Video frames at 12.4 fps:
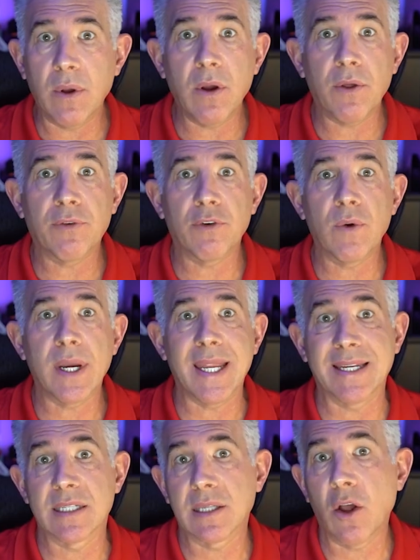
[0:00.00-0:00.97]
we'll go through it
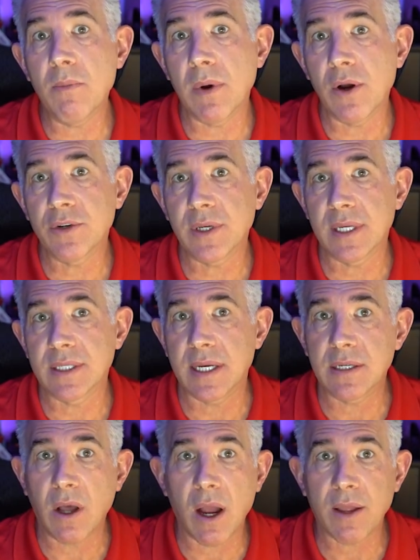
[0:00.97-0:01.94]
in slow motion as I
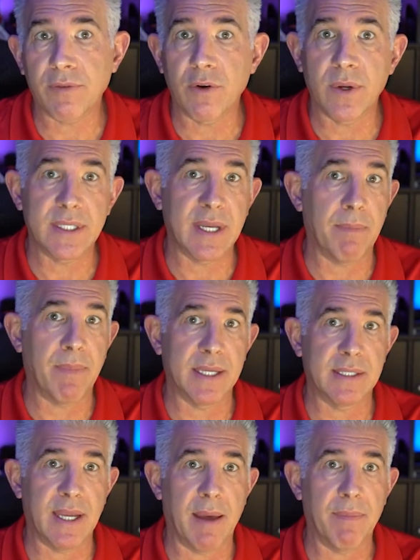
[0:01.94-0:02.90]
talk through it step by
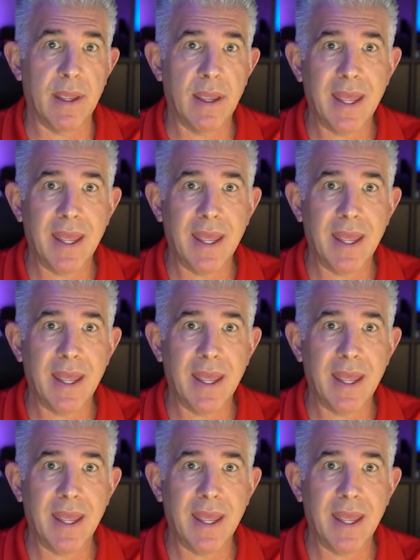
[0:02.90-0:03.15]
step.